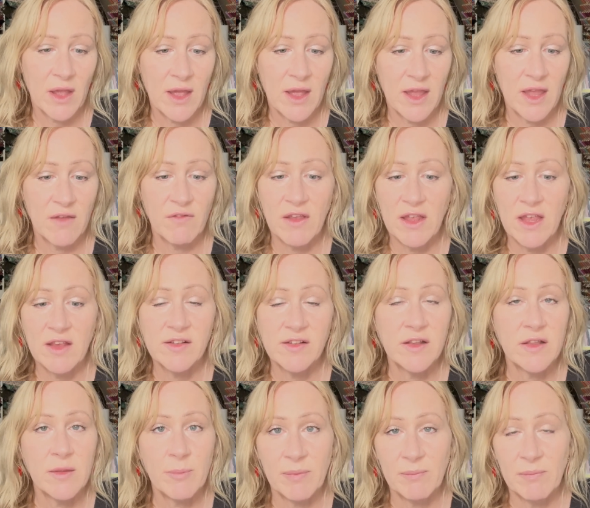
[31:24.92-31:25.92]
If it is in
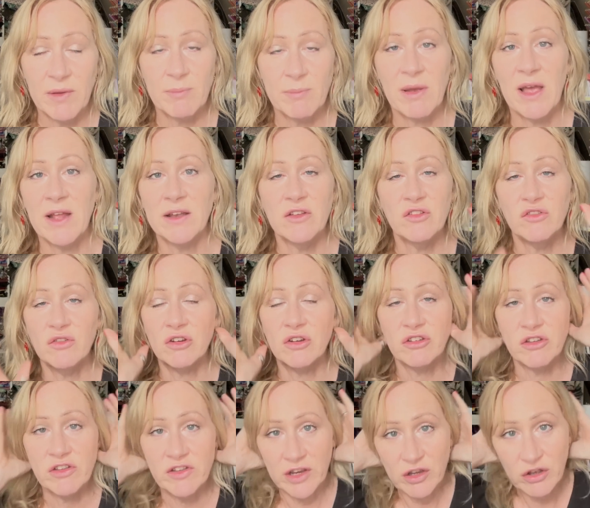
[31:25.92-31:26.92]
the pattern
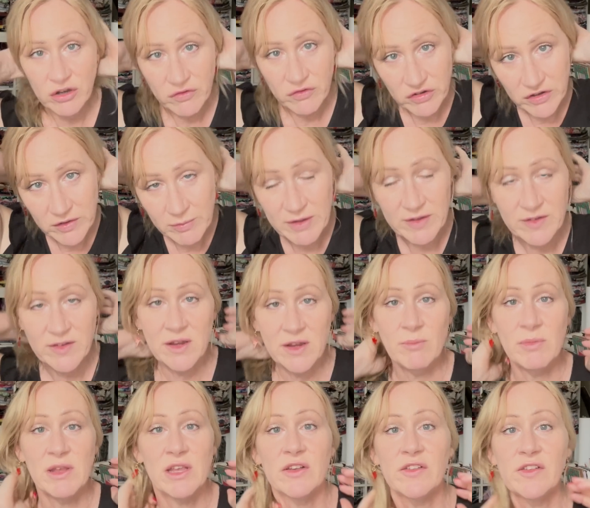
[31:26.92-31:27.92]
instructions, I could have just missed it
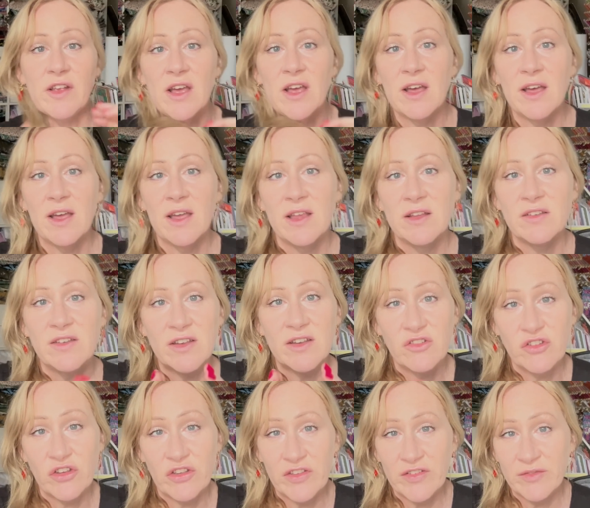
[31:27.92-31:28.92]
because I did
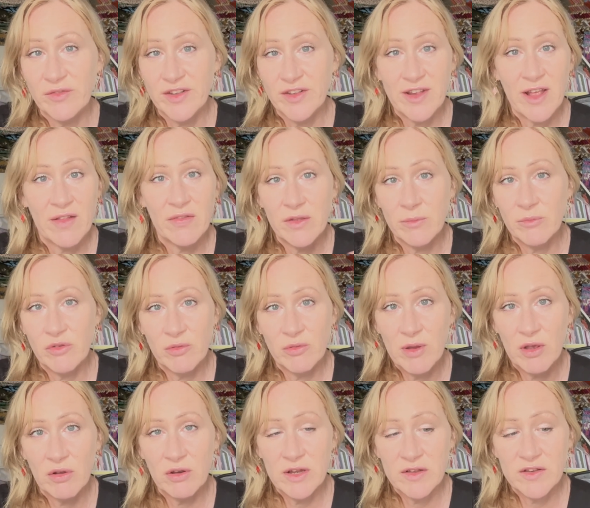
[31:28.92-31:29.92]
just scan them, to be
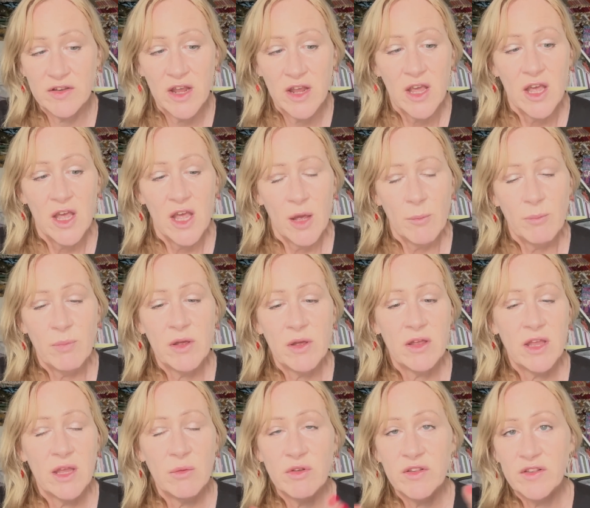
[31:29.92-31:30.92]
honest. But
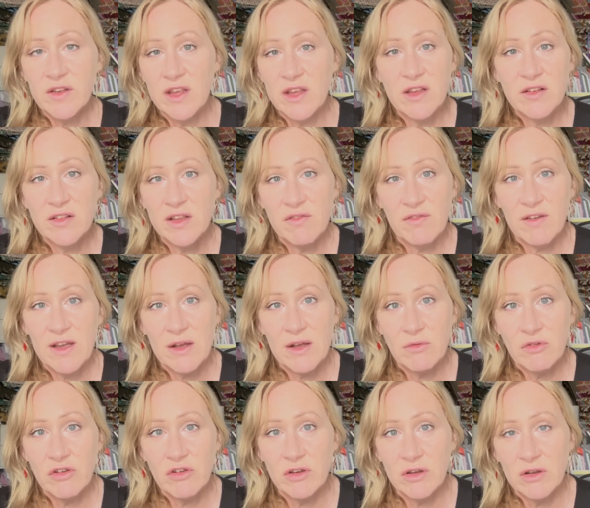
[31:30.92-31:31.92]
it was easily
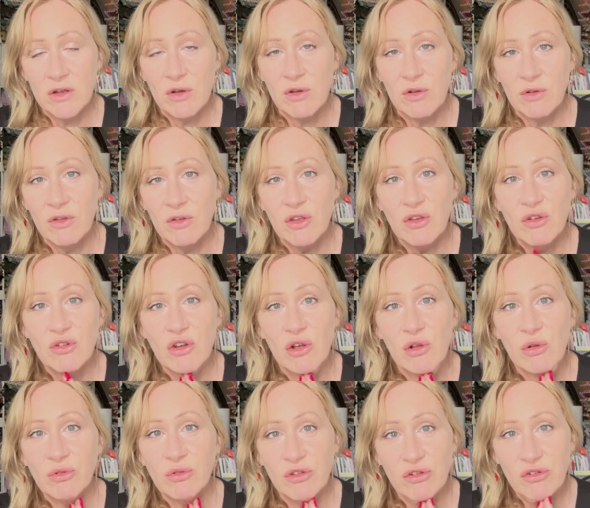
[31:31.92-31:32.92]
found on the good
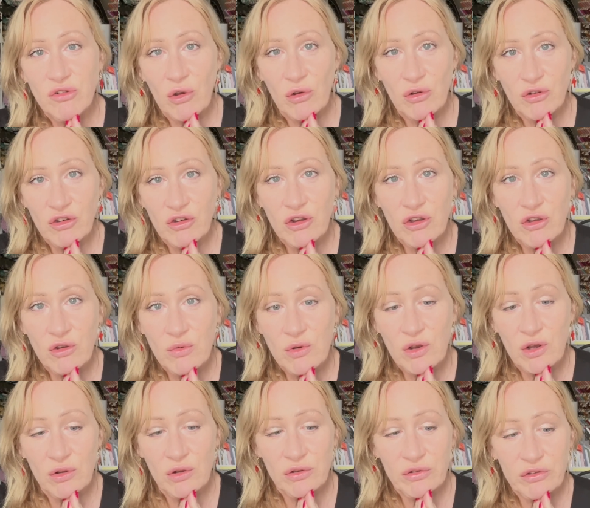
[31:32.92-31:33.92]
old Dr.
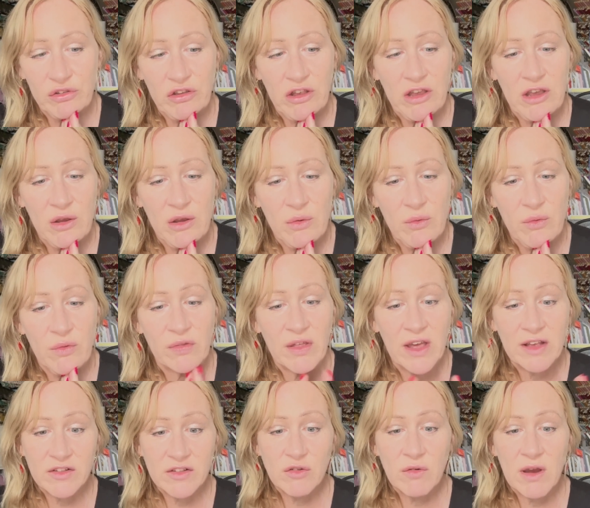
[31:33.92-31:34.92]
Google. So
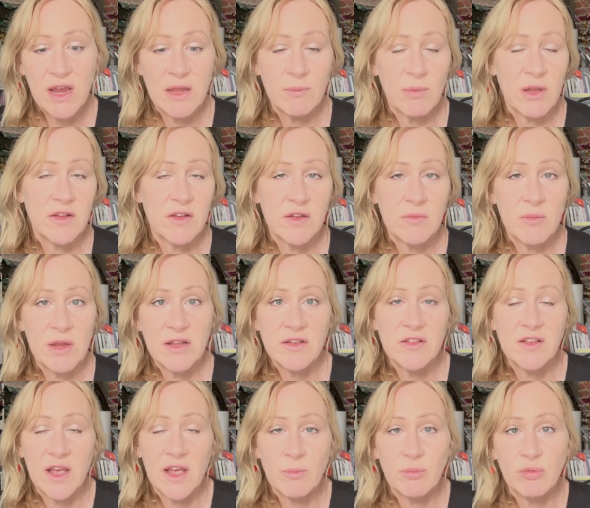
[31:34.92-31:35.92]
that's great, because it means
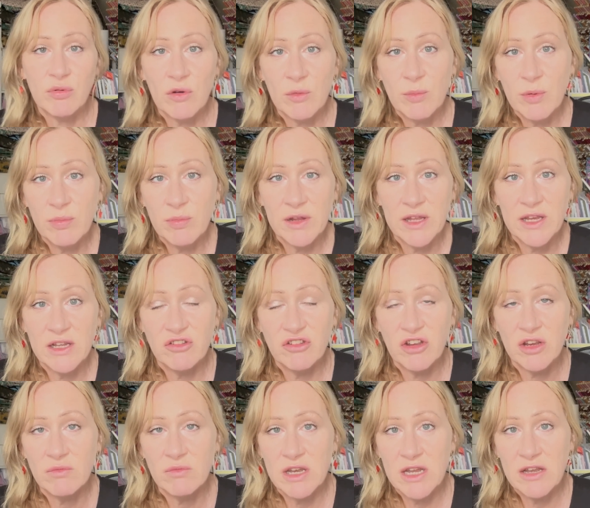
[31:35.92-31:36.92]
that I probably
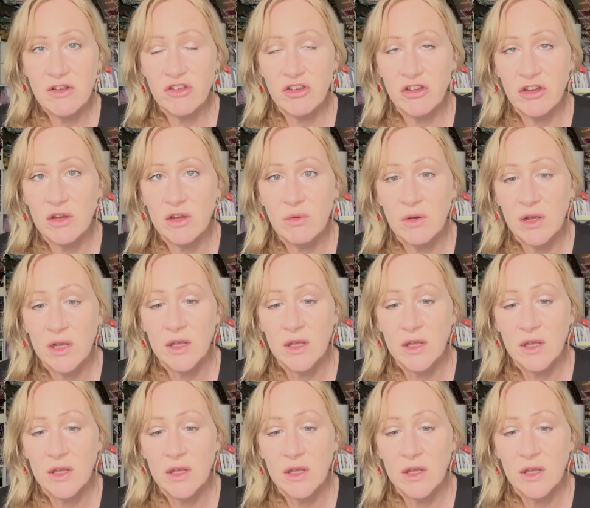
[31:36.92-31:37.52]
don't need to